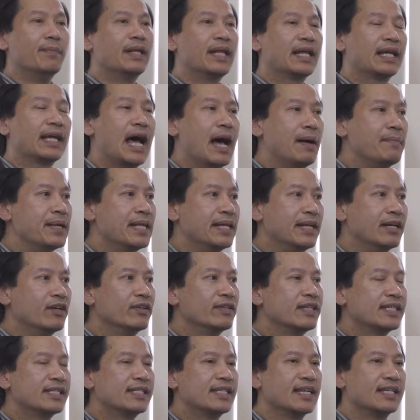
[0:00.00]
of the common
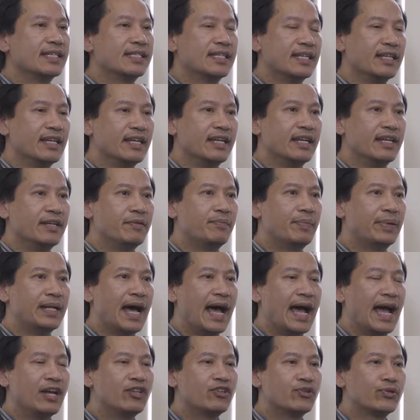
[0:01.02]
illnesses in
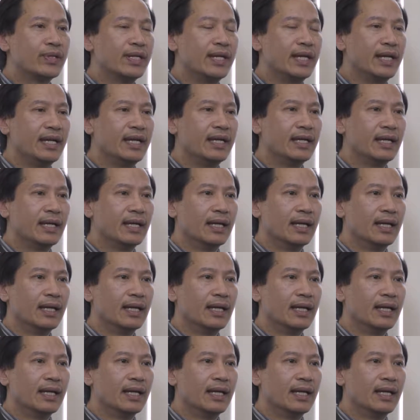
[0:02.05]
podiatry